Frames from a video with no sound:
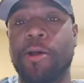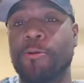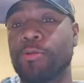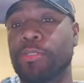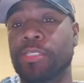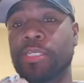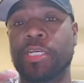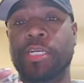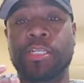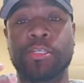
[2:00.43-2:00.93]
I
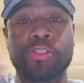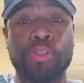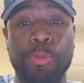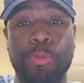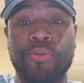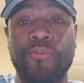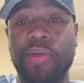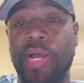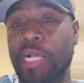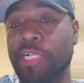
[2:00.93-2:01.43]
was a
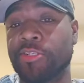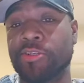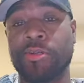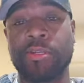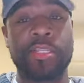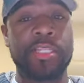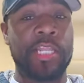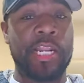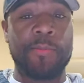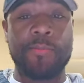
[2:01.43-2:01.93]
supervisor
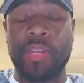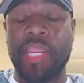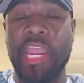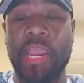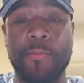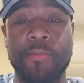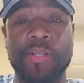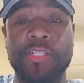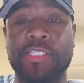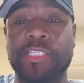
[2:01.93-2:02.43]
and then I
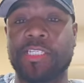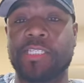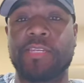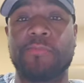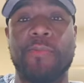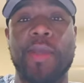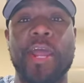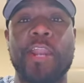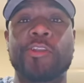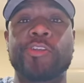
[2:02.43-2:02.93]
became an
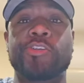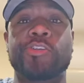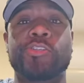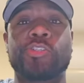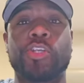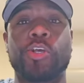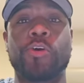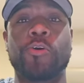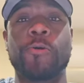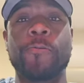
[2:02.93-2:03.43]
assistant manager.
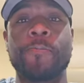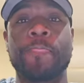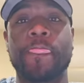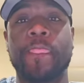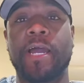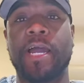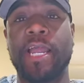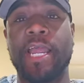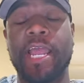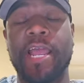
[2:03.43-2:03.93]
So
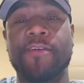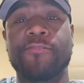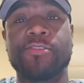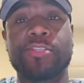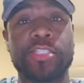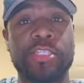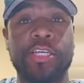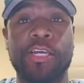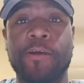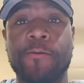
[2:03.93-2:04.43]
I have
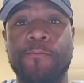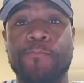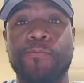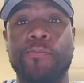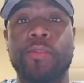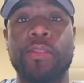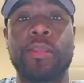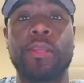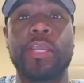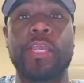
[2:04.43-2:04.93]

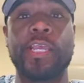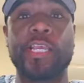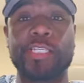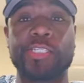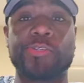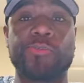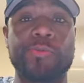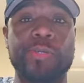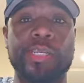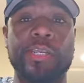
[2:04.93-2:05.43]
some
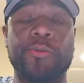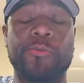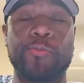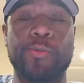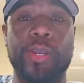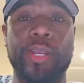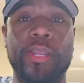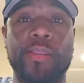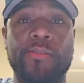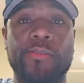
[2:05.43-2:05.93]
history
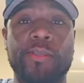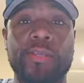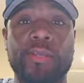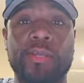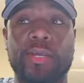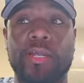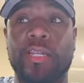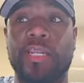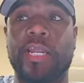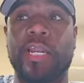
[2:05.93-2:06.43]
with
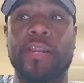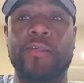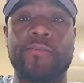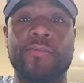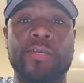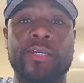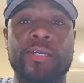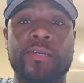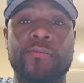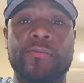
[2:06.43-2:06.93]
a lot
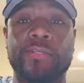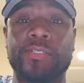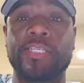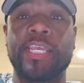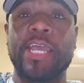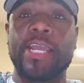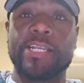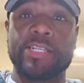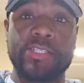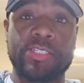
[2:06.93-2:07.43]
of the
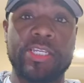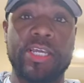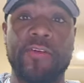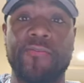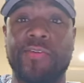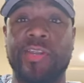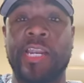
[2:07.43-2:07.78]
tech and stuff.